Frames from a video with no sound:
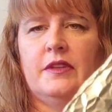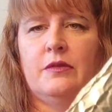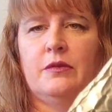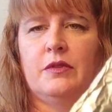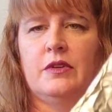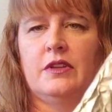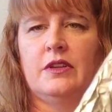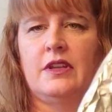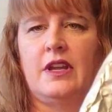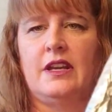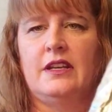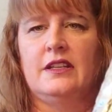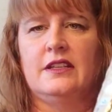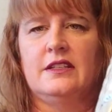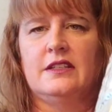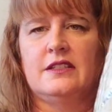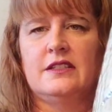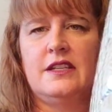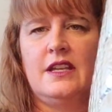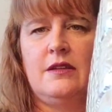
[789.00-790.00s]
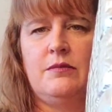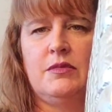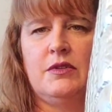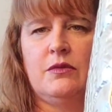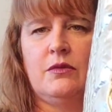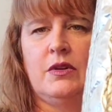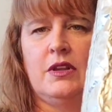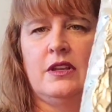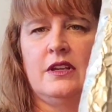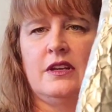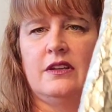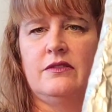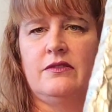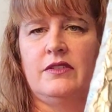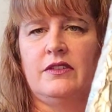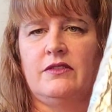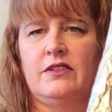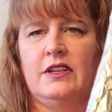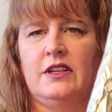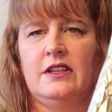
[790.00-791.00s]
where I didn't tape it well
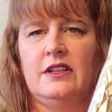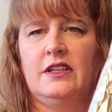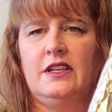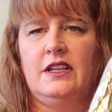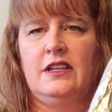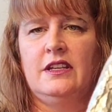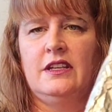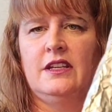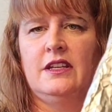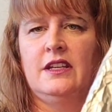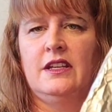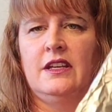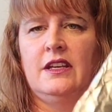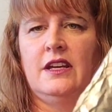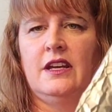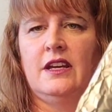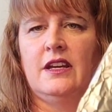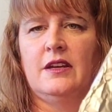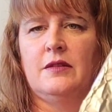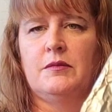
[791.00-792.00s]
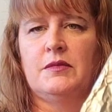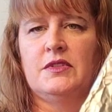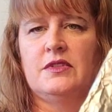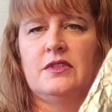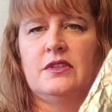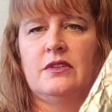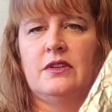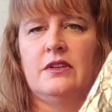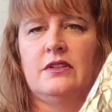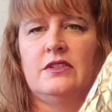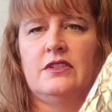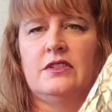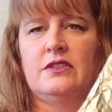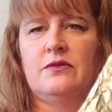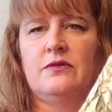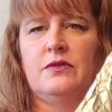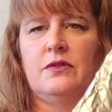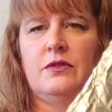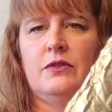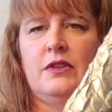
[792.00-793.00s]
enough, evidently. So I
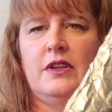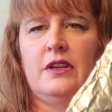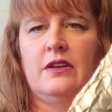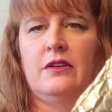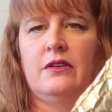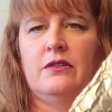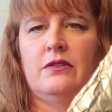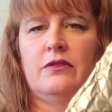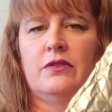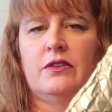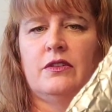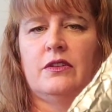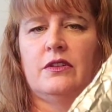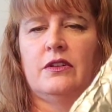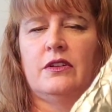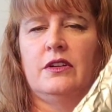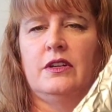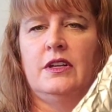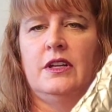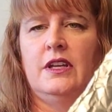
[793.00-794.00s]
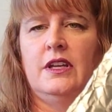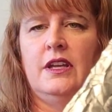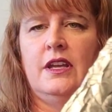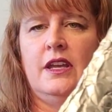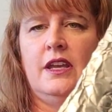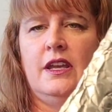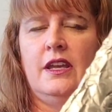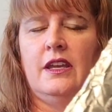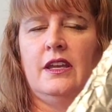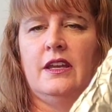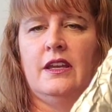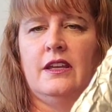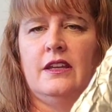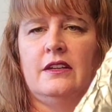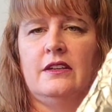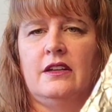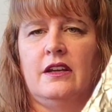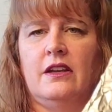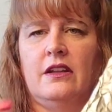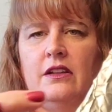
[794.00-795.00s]
just fold that over
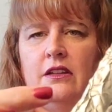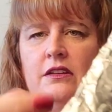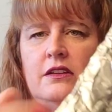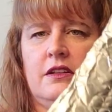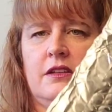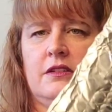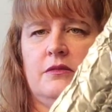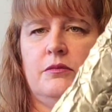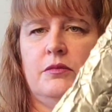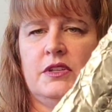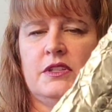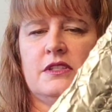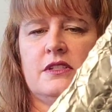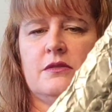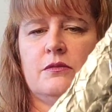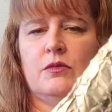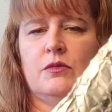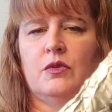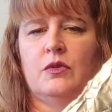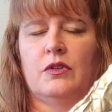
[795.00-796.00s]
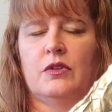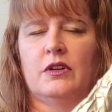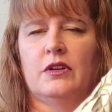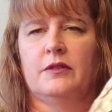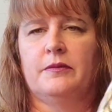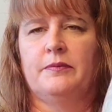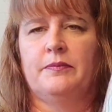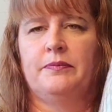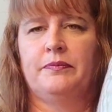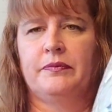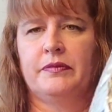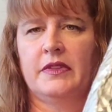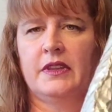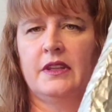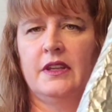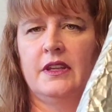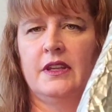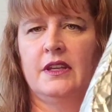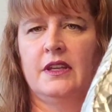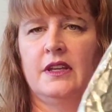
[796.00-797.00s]
and I'll put some more
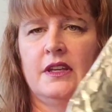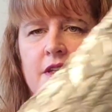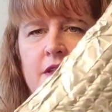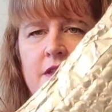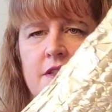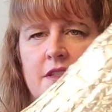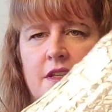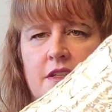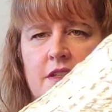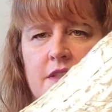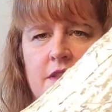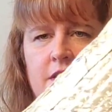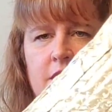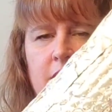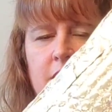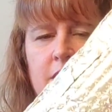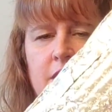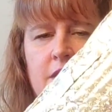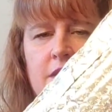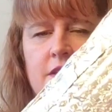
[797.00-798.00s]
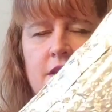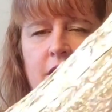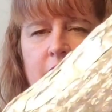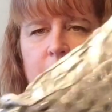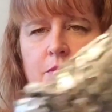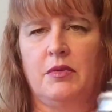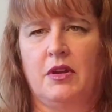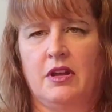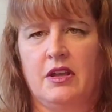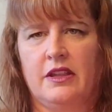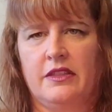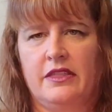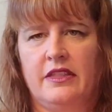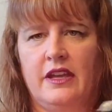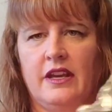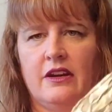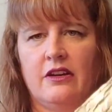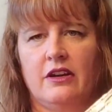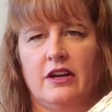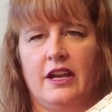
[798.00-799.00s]
ducting tape on
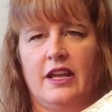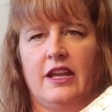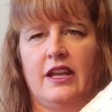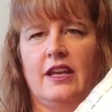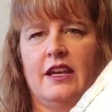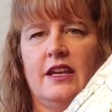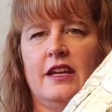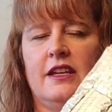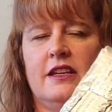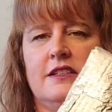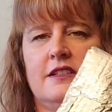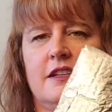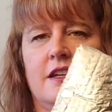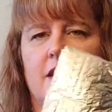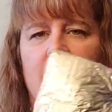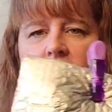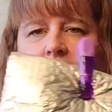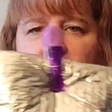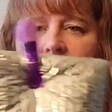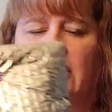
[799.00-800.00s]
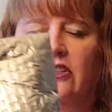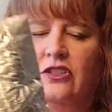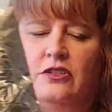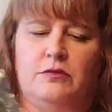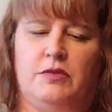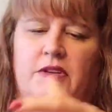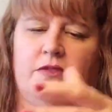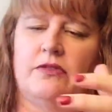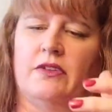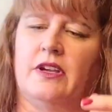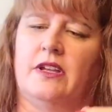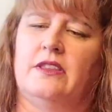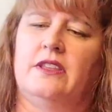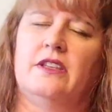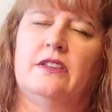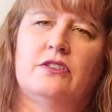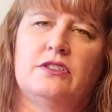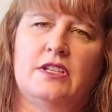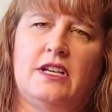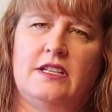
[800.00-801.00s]
there, and that should be fine.
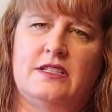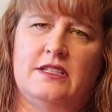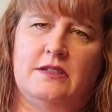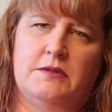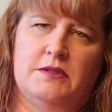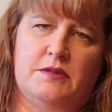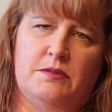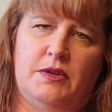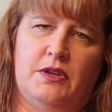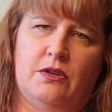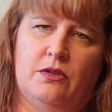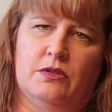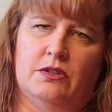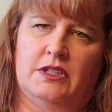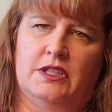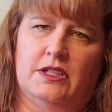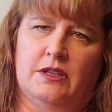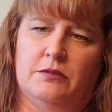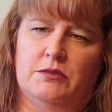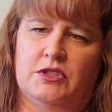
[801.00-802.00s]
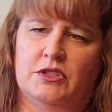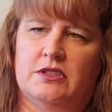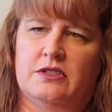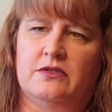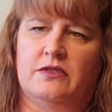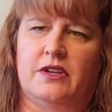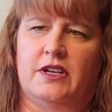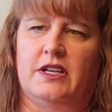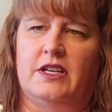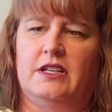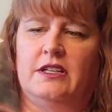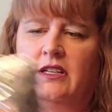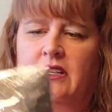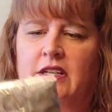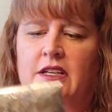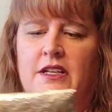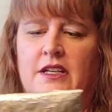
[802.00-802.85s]
The other side seems to be holding up just fine,